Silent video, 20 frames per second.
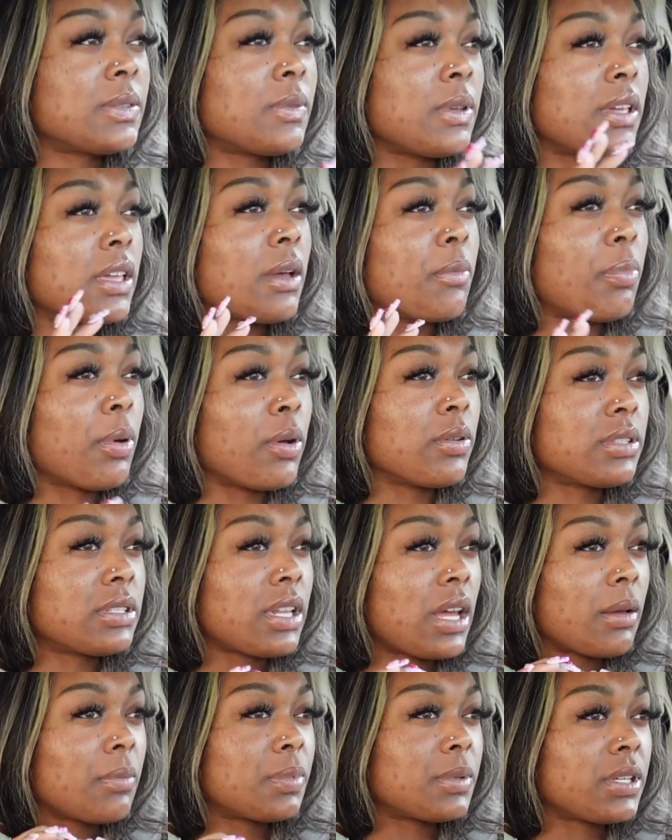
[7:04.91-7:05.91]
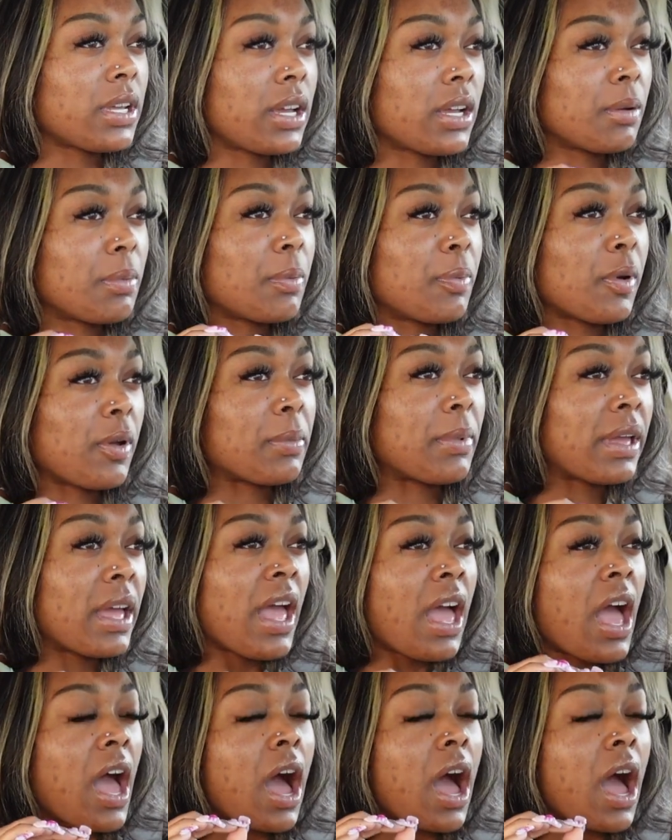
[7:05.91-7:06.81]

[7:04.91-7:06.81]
week post op checkup appointment.